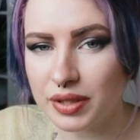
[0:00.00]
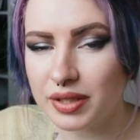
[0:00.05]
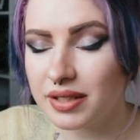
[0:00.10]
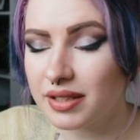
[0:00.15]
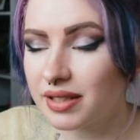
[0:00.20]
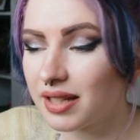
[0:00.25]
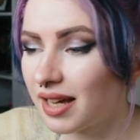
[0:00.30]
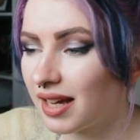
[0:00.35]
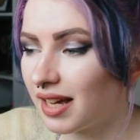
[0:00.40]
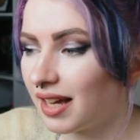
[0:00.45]

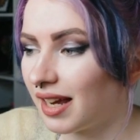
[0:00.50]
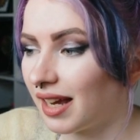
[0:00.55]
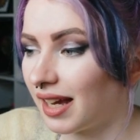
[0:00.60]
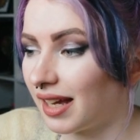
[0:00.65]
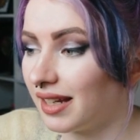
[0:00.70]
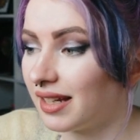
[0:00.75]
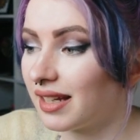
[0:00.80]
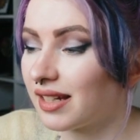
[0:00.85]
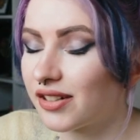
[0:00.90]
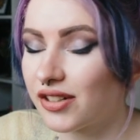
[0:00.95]
us.
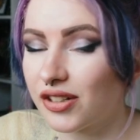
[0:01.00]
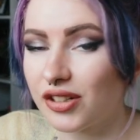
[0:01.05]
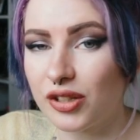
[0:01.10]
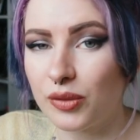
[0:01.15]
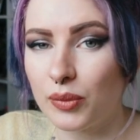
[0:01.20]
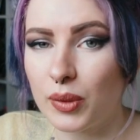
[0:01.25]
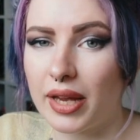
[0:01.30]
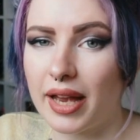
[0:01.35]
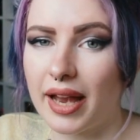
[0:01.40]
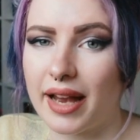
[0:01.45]
Initially,
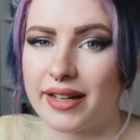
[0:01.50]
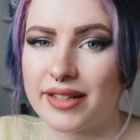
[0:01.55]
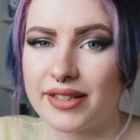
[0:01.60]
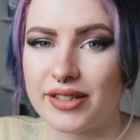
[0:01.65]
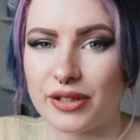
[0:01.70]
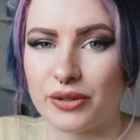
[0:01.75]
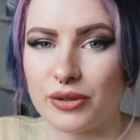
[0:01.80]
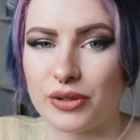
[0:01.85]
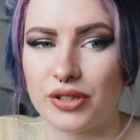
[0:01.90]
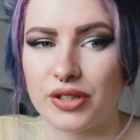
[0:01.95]
we had
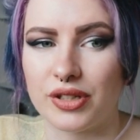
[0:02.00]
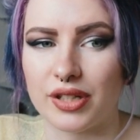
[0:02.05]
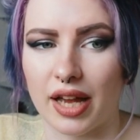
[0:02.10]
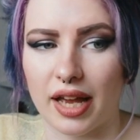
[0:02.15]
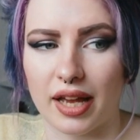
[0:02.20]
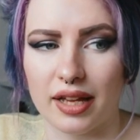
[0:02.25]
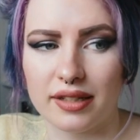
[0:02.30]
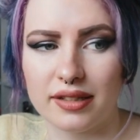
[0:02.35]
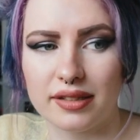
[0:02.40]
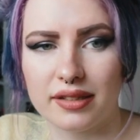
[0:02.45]
our
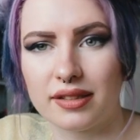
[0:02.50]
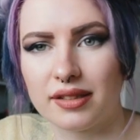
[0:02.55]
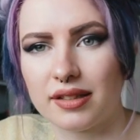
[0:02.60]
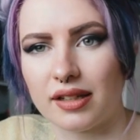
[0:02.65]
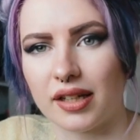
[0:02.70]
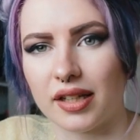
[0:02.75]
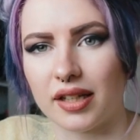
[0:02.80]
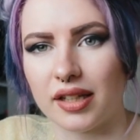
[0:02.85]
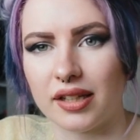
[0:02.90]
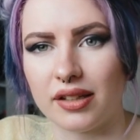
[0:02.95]
desks
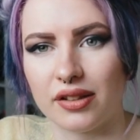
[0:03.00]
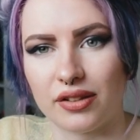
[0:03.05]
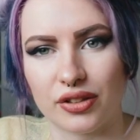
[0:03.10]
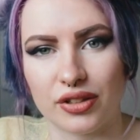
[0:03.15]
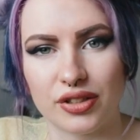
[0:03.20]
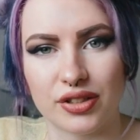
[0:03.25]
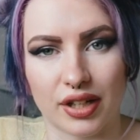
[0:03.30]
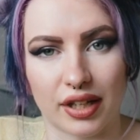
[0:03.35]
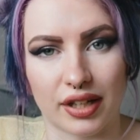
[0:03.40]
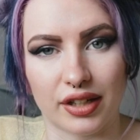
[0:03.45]
at either
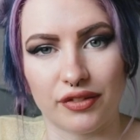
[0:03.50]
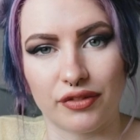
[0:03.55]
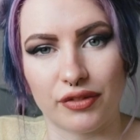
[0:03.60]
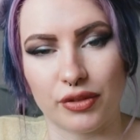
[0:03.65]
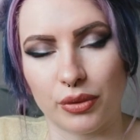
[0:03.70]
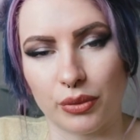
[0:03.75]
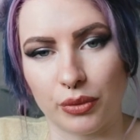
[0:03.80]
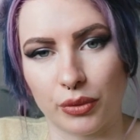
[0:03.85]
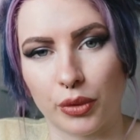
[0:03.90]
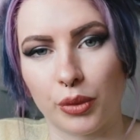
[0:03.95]
side of
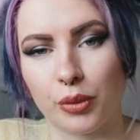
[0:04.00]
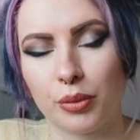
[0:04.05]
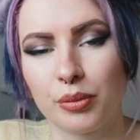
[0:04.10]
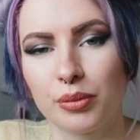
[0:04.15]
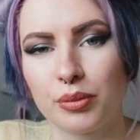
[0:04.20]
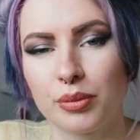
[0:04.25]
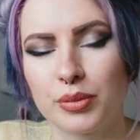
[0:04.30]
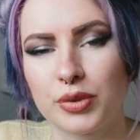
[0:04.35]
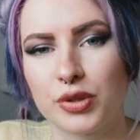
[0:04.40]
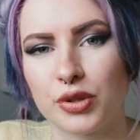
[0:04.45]
the
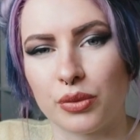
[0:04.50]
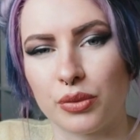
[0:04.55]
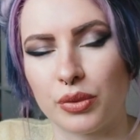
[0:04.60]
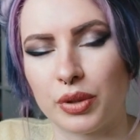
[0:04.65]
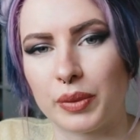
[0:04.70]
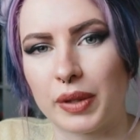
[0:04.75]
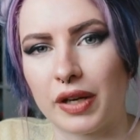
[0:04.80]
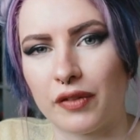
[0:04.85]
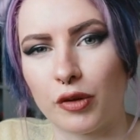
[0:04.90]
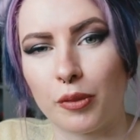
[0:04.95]
room, so we
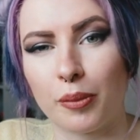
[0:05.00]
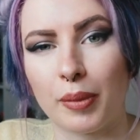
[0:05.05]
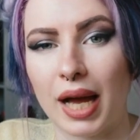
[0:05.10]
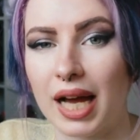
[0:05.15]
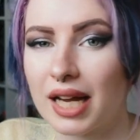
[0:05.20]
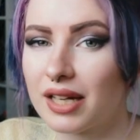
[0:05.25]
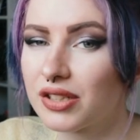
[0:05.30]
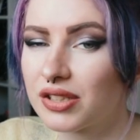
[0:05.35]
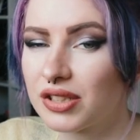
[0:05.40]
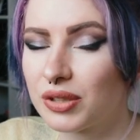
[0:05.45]
would have our
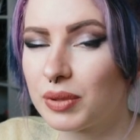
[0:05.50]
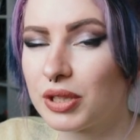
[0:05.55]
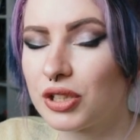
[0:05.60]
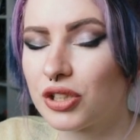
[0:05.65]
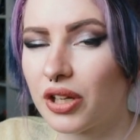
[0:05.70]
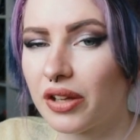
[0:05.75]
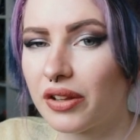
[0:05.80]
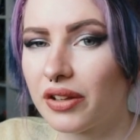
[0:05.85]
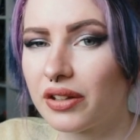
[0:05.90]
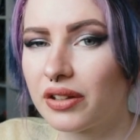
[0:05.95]
backs to each
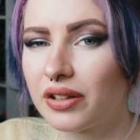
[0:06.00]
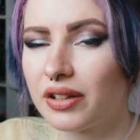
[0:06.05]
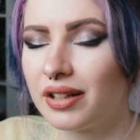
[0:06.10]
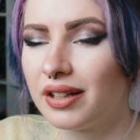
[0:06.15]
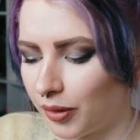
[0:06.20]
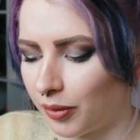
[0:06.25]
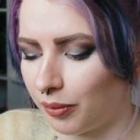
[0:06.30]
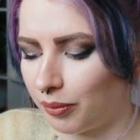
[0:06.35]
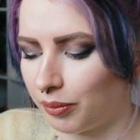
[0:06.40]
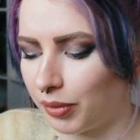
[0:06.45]
other.
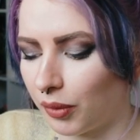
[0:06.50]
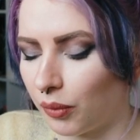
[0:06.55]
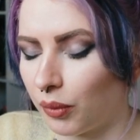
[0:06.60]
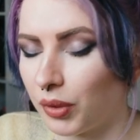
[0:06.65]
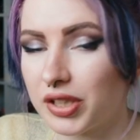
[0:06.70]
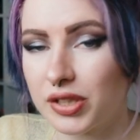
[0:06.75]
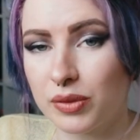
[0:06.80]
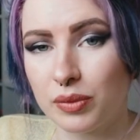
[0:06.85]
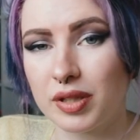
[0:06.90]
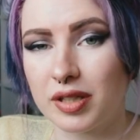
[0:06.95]
But
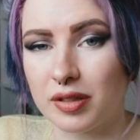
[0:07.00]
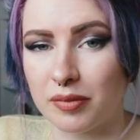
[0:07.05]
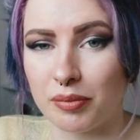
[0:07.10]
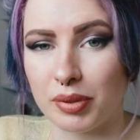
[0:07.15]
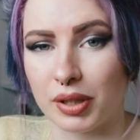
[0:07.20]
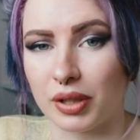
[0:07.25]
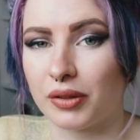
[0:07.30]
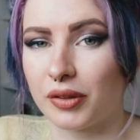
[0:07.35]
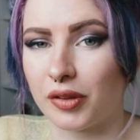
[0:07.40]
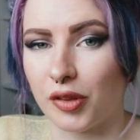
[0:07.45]
once we had
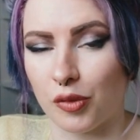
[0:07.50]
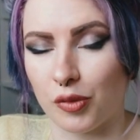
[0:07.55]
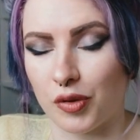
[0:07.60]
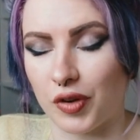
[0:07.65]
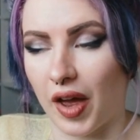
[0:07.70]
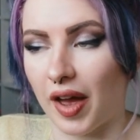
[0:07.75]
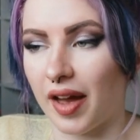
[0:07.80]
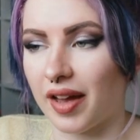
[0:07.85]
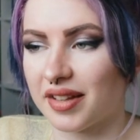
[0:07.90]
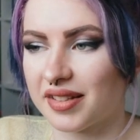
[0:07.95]
built the
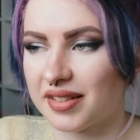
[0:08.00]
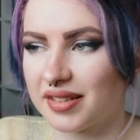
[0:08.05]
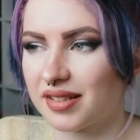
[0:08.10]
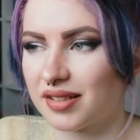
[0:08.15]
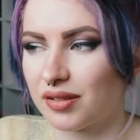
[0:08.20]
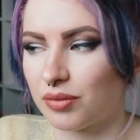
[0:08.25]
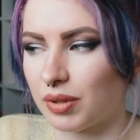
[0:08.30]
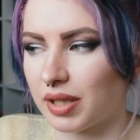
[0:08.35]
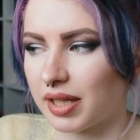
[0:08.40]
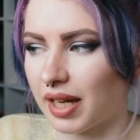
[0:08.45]

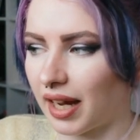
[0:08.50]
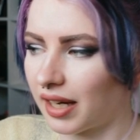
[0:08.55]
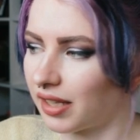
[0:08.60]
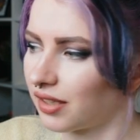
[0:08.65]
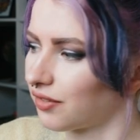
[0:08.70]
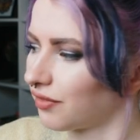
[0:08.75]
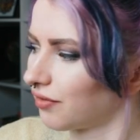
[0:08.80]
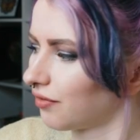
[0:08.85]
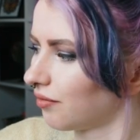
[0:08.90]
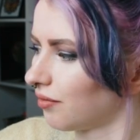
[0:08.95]
desks, we kind
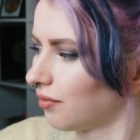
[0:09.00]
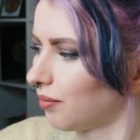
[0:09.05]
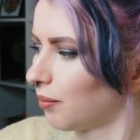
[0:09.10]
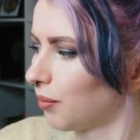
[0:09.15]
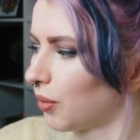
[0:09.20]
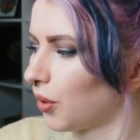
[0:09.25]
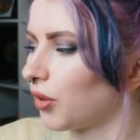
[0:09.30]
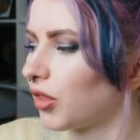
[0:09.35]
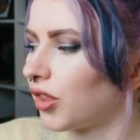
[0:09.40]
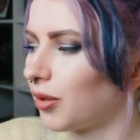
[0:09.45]
of
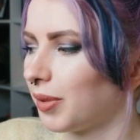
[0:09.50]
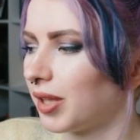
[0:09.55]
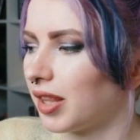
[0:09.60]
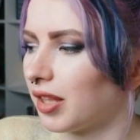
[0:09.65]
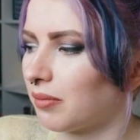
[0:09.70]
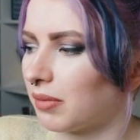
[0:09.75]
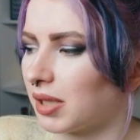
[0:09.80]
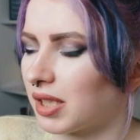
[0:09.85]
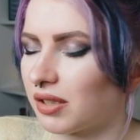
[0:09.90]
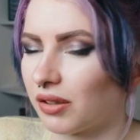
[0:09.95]
put them in the
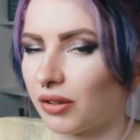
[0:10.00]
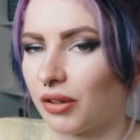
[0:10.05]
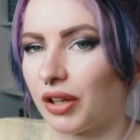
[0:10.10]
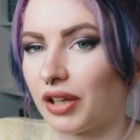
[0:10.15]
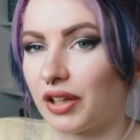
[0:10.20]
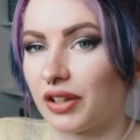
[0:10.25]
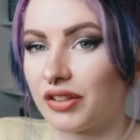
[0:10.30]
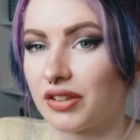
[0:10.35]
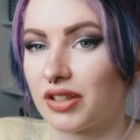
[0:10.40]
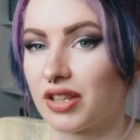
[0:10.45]
middle
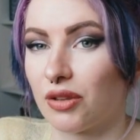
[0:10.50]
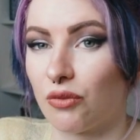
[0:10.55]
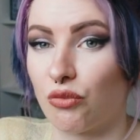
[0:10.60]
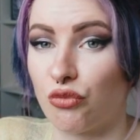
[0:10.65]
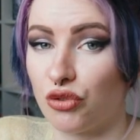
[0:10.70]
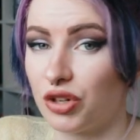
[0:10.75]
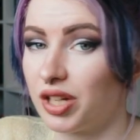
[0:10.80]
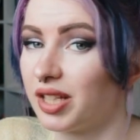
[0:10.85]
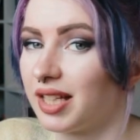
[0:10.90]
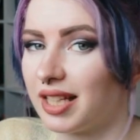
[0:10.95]
and
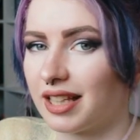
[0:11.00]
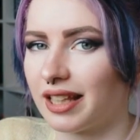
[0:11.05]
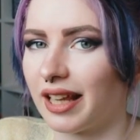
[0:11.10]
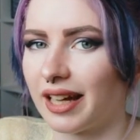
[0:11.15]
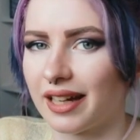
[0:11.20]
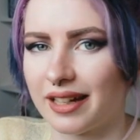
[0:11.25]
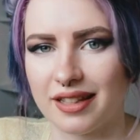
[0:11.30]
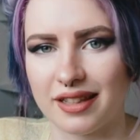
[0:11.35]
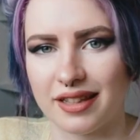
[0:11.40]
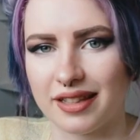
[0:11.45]
really
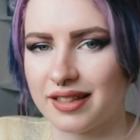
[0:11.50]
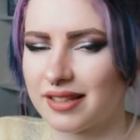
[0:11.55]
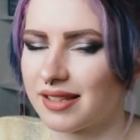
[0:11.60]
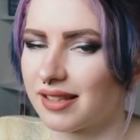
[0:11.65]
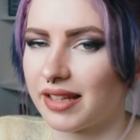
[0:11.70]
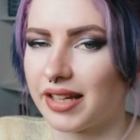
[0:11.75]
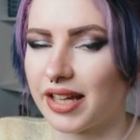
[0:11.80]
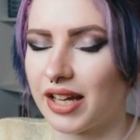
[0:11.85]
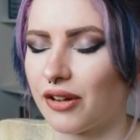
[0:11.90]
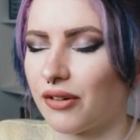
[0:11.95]
liked this
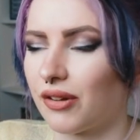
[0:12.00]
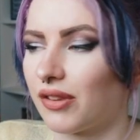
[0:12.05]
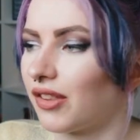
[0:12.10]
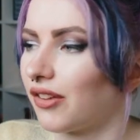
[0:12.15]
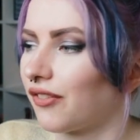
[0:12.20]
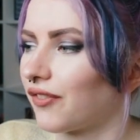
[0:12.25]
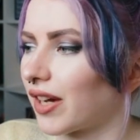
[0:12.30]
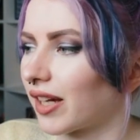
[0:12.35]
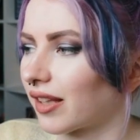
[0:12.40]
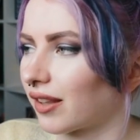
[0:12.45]
layout and the
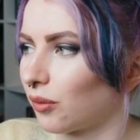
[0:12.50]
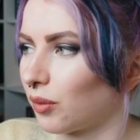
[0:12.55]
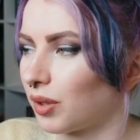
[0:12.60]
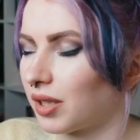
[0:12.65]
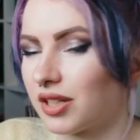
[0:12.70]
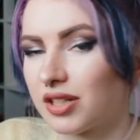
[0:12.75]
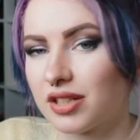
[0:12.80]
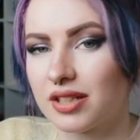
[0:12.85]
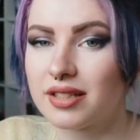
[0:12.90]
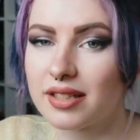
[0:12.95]
fact that we
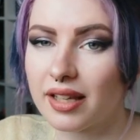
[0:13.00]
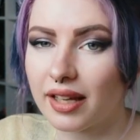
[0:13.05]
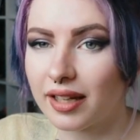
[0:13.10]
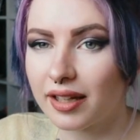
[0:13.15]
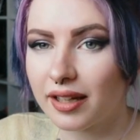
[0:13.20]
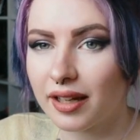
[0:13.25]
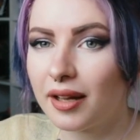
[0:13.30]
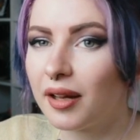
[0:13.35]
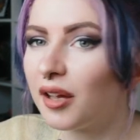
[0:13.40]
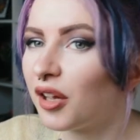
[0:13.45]
could just
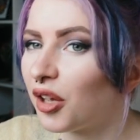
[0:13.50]
like